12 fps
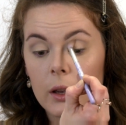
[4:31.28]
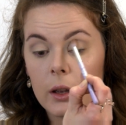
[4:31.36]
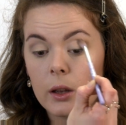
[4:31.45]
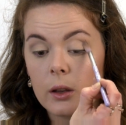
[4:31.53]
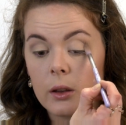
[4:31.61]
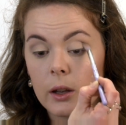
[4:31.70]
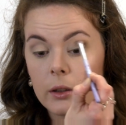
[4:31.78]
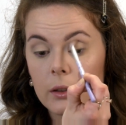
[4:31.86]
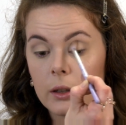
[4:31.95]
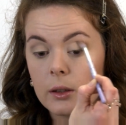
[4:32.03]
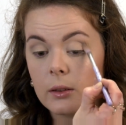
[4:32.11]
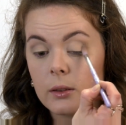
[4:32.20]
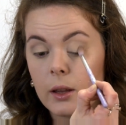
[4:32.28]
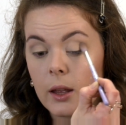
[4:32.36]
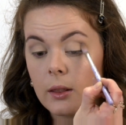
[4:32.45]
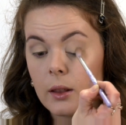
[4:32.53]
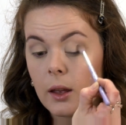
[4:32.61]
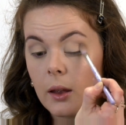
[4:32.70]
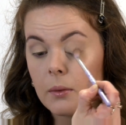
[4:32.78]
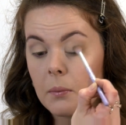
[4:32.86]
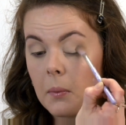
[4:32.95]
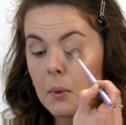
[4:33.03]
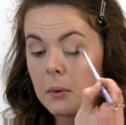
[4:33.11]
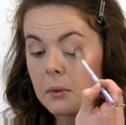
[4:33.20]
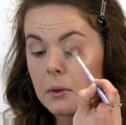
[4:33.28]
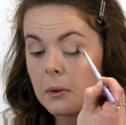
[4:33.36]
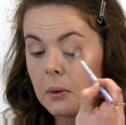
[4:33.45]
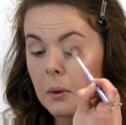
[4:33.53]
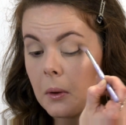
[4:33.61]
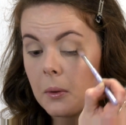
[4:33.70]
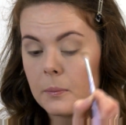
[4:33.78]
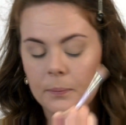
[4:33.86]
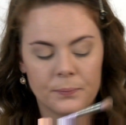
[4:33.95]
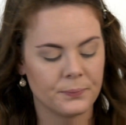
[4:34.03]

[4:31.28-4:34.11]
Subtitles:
And I don't understand that. So